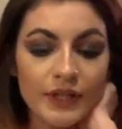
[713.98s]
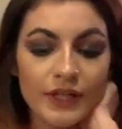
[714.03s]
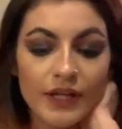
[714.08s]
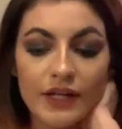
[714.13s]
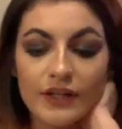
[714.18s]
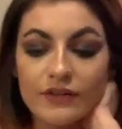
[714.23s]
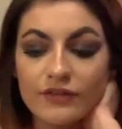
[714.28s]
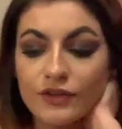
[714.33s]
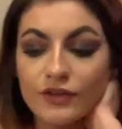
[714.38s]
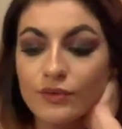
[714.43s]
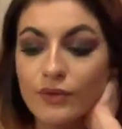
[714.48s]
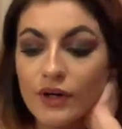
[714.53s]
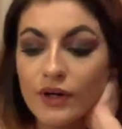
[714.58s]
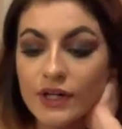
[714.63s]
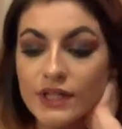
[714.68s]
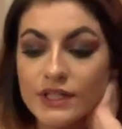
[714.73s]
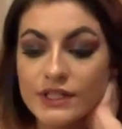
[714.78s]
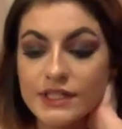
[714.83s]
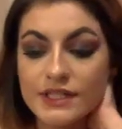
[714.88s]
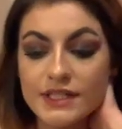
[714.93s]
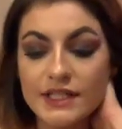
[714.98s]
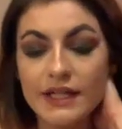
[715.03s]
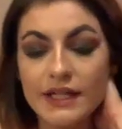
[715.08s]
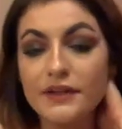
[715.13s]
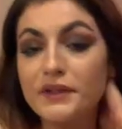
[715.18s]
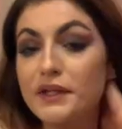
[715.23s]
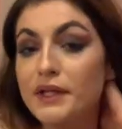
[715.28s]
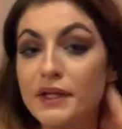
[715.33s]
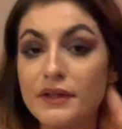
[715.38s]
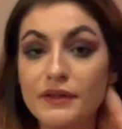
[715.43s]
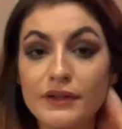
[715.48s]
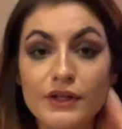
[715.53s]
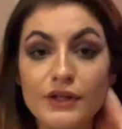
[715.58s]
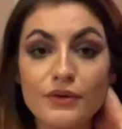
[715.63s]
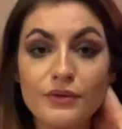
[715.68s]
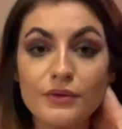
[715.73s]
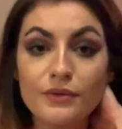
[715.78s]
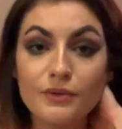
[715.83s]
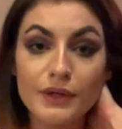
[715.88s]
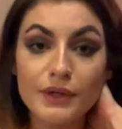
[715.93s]
if you are just like laying
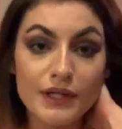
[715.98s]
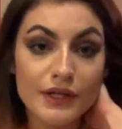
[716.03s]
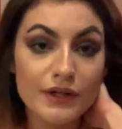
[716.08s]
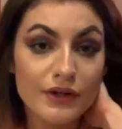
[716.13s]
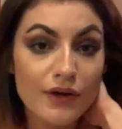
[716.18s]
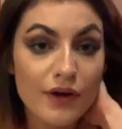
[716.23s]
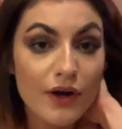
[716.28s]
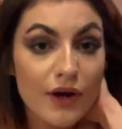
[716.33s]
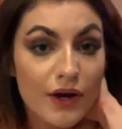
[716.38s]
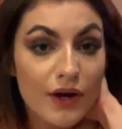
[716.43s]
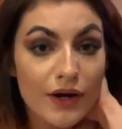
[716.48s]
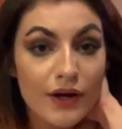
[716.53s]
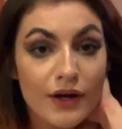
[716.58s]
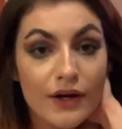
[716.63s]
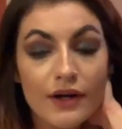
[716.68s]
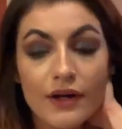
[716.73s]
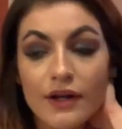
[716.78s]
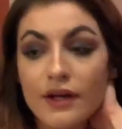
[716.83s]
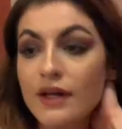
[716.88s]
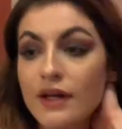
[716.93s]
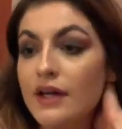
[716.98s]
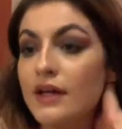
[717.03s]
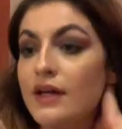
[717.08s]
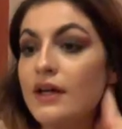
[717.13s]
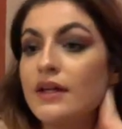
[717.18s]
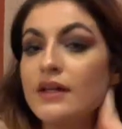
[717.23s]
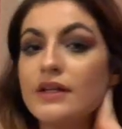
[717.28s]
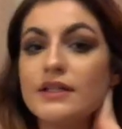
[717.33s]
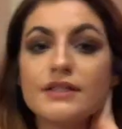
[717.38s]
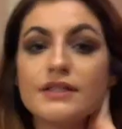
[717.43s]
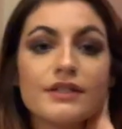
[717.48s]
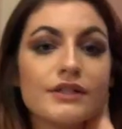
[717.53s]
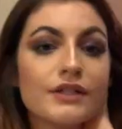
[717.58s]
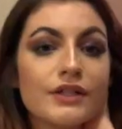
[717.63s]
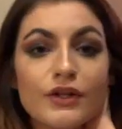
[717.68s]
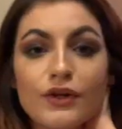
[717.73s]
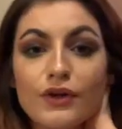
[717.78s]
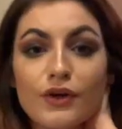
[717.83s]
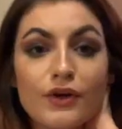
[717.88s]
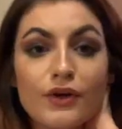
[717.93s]
low and working hard,
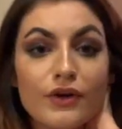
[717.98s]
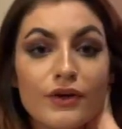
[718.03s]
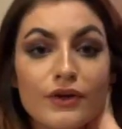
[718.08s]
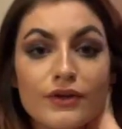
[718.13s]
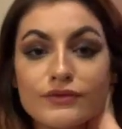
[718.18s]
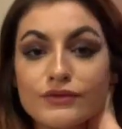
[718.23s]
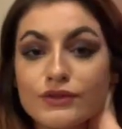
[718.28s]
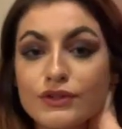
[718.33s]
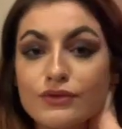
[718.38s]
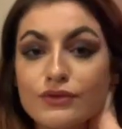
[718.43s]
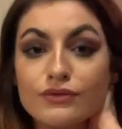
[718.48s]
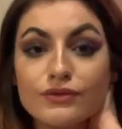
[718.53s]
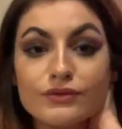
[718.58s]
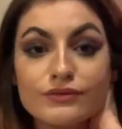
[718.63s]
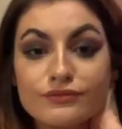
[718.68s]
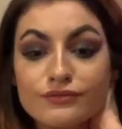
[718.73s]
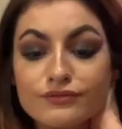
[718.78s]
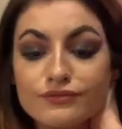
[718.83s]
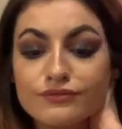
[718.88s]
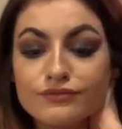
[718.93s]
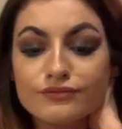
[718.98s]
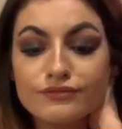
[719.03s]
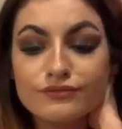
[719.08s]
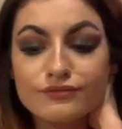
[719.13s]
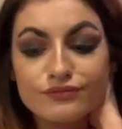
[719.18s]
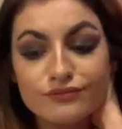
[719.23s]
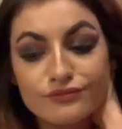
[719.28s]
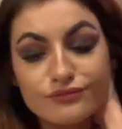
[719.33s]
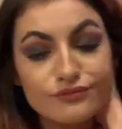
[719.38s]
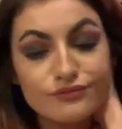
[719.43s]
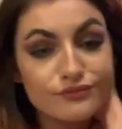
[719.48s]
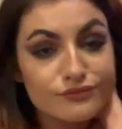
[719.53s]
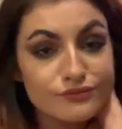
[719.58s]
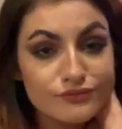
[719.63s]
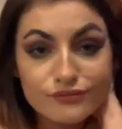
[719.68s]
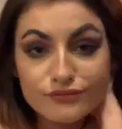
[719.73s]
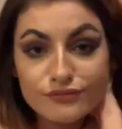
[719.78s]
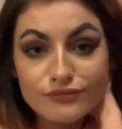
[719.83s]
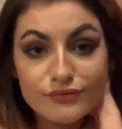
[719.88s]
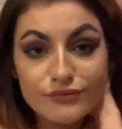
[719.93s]
you're doing
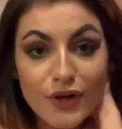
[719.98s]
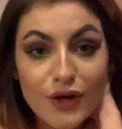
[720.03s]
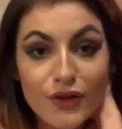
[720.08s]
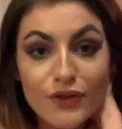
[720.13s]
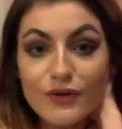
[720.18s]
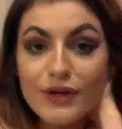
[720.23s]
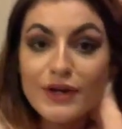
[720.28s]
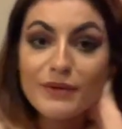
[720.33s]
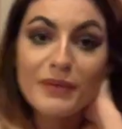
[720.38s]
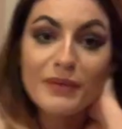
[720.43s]
on the right